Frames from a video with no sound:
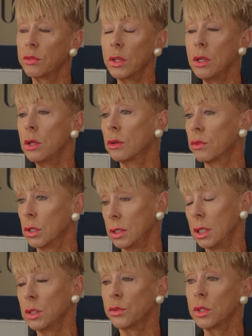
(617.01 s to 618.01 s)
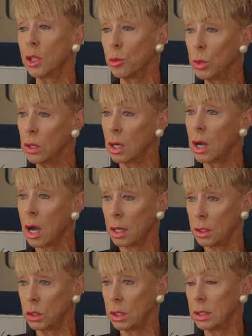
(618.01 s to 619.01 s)
for the universities, for the community
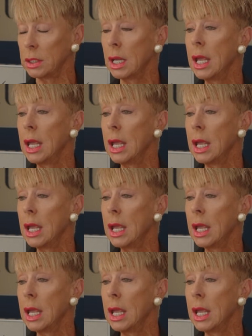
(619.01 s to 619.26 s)
colleges,